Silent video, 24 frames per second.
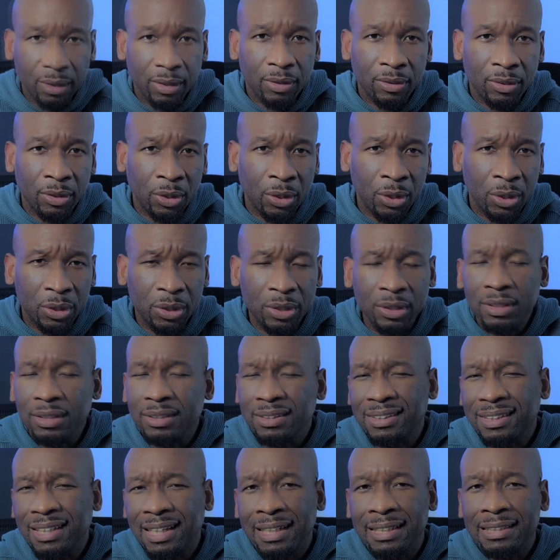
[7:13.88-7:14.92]
Third,
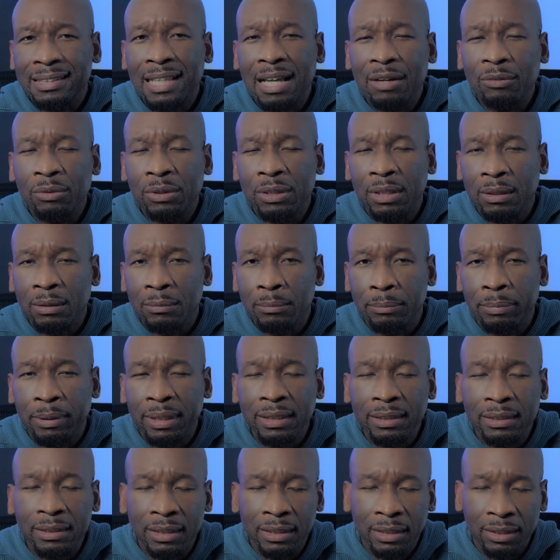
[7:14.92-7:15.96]
and it's not really a
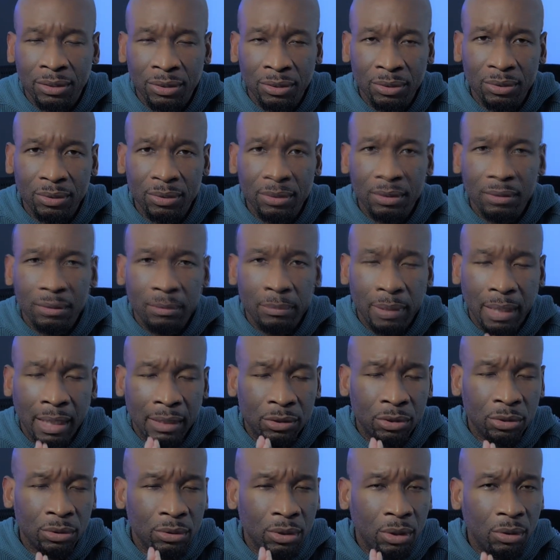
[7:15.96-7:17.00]
big deal, but I
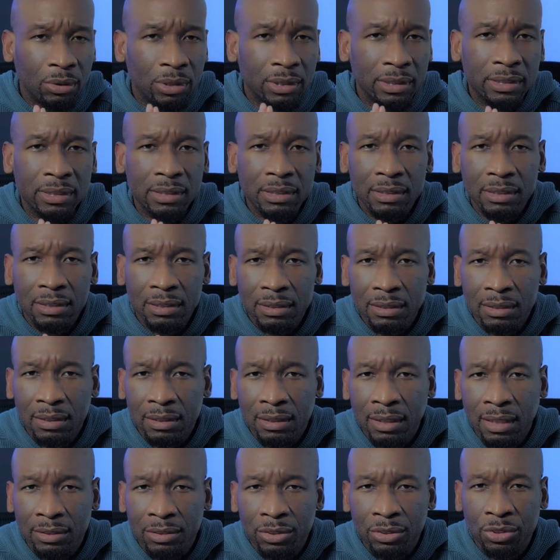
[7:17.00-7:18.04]
do notice the
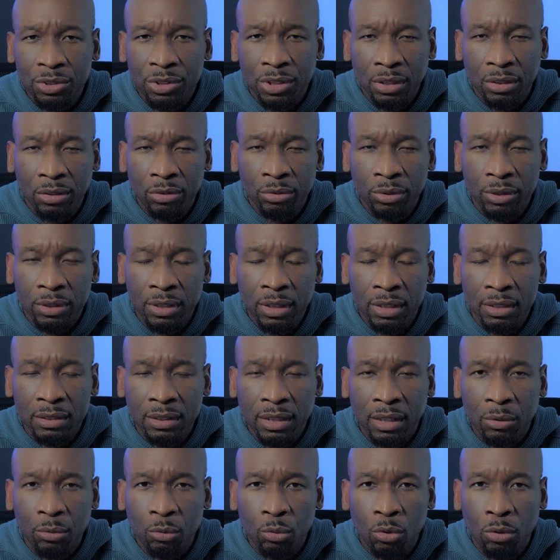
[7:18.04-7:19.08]
Tensor G3 does
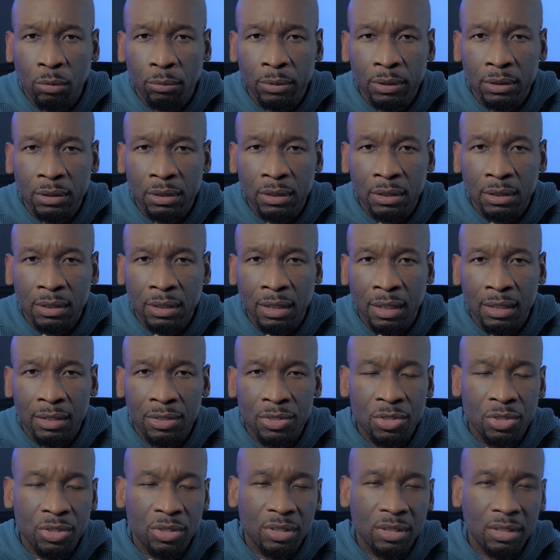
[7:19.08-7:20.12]
get warmer to the
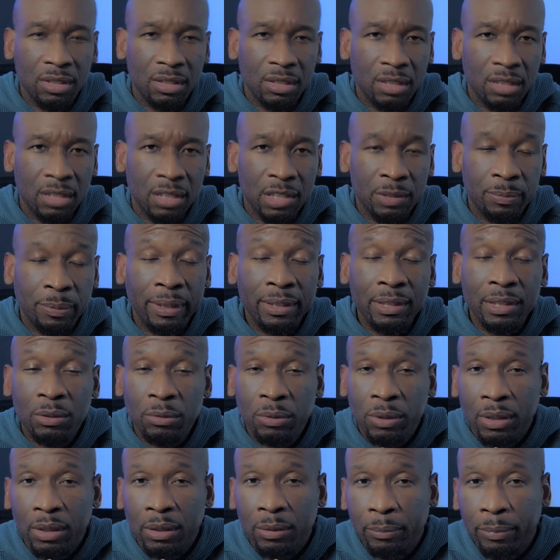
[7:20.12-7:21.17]
touch, especially
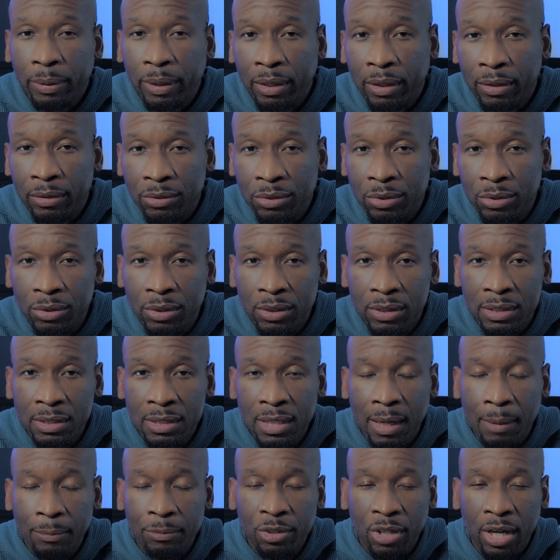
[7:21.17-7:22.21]
when compared to the
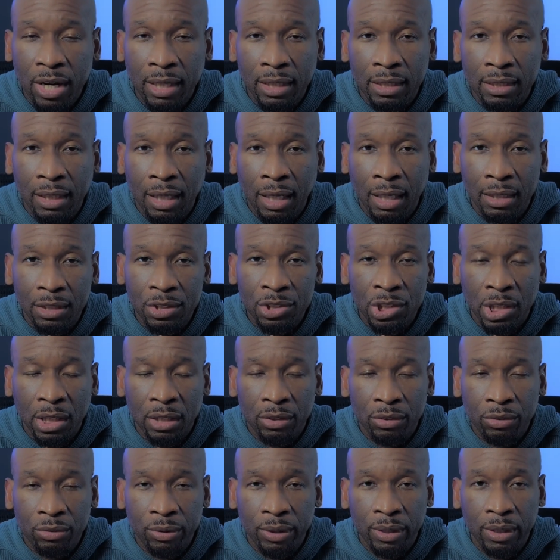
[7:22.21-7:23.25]
Snapdragon 8 Gen
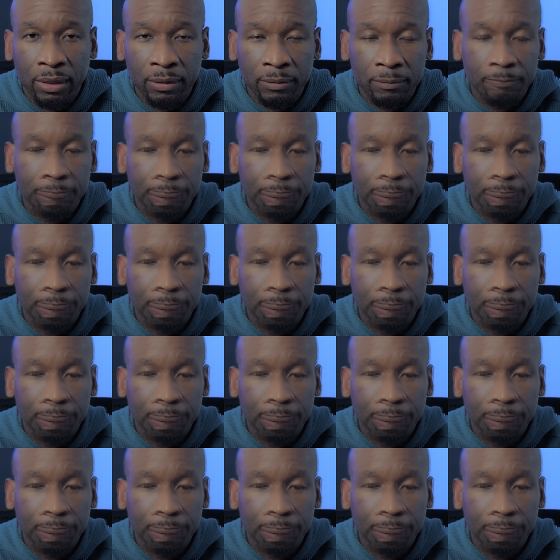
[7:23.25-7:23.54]
3.